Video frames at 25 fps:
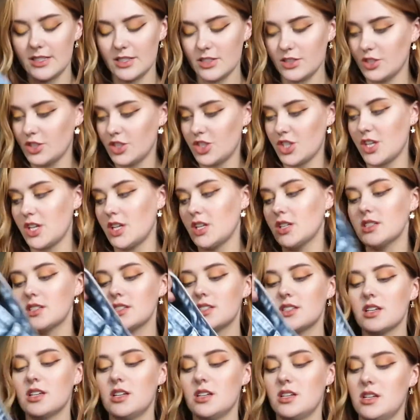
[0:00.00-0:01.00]
in our jeans,
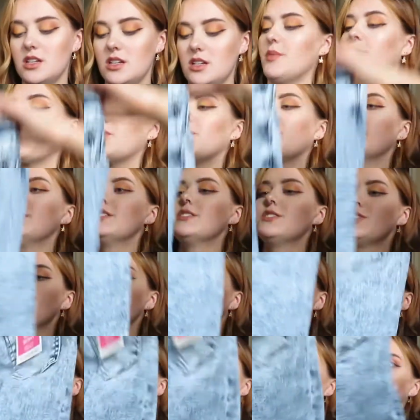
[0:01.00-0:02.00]
I'm going
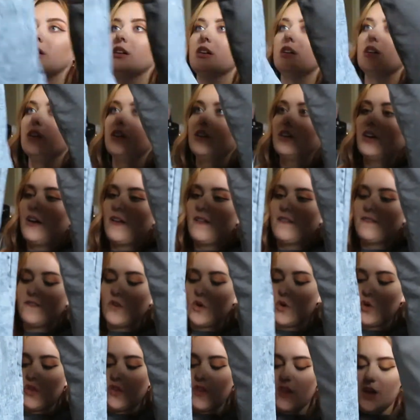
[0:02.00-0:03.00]
to
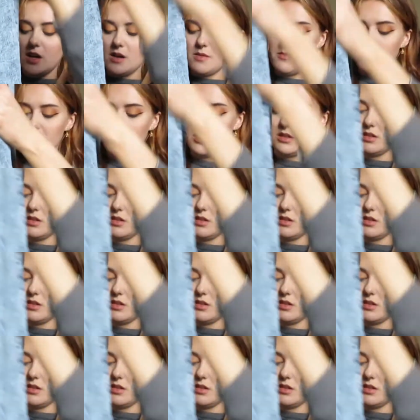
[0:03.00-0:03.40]
fold them